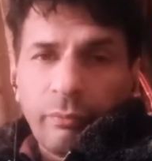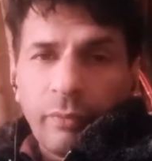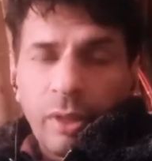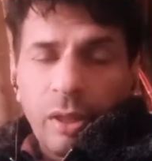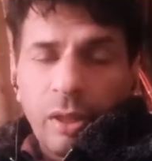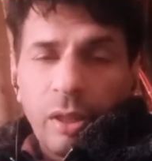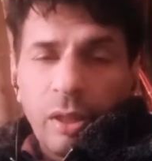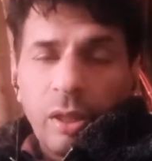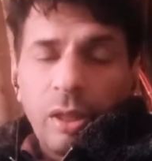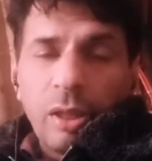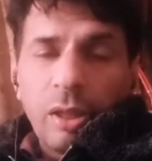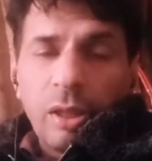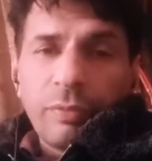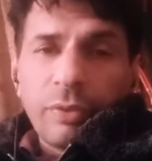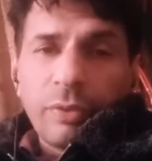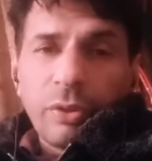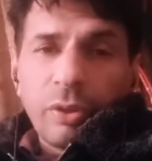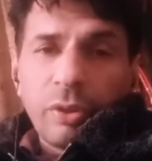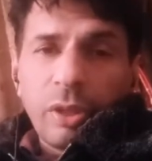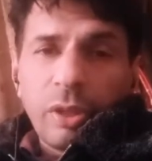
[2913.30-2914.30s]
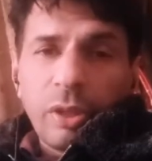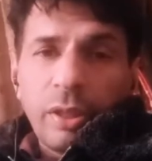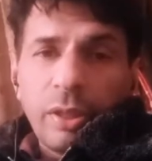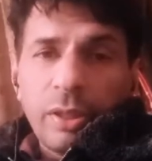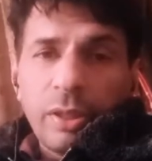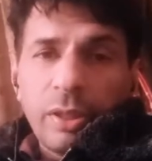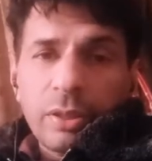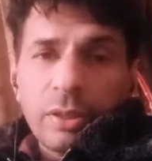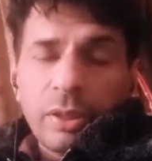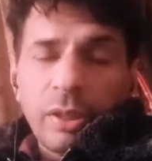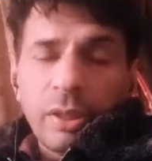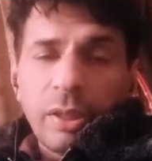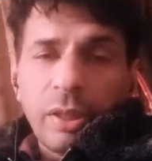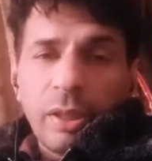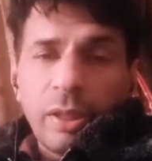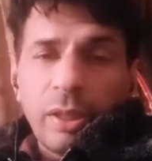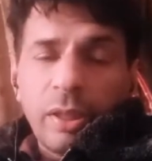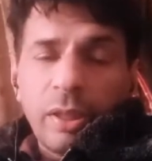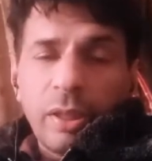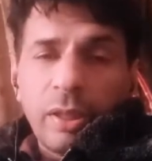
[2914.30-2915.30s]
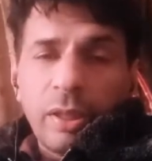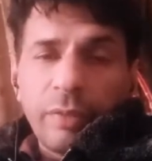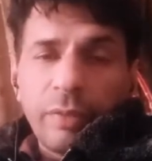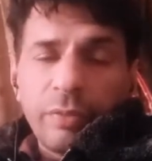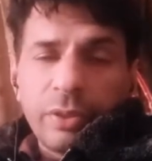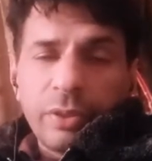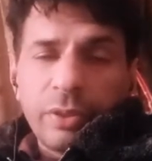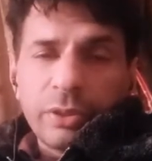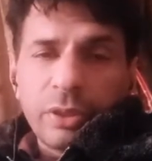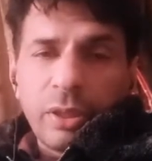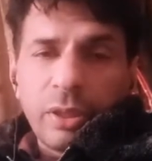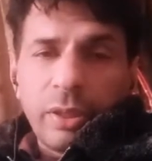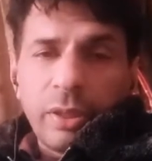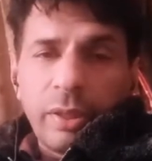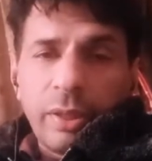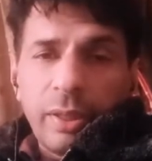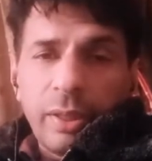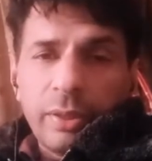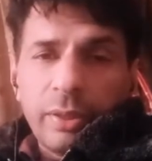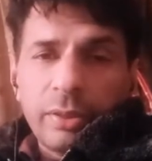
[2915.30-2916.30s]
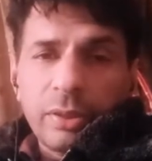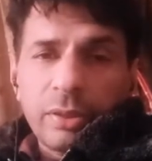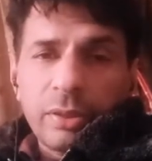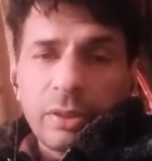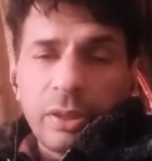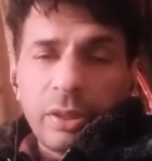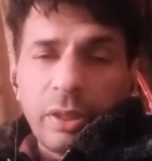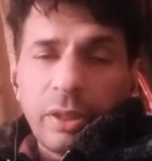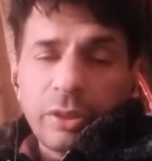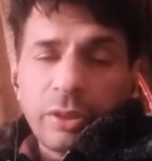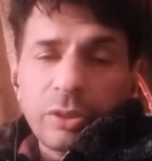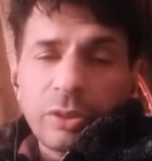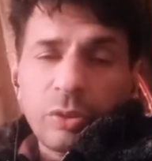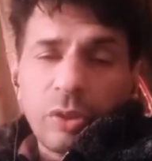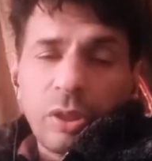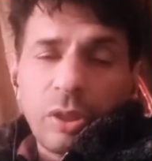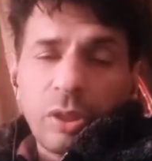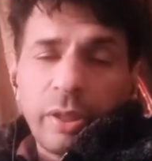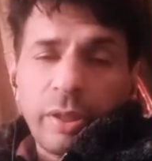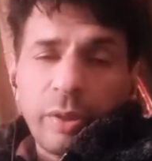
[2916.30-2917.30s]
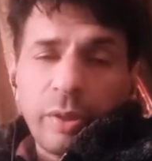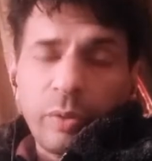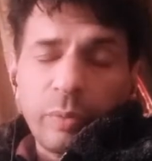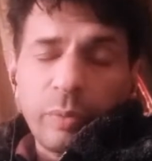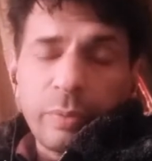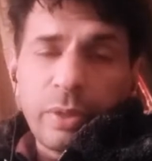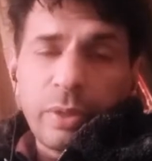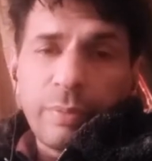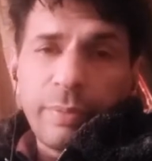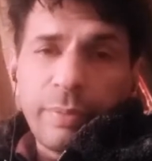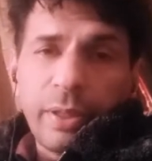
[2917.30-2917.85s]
After all, it is an artificial intelligence. It is not any human being.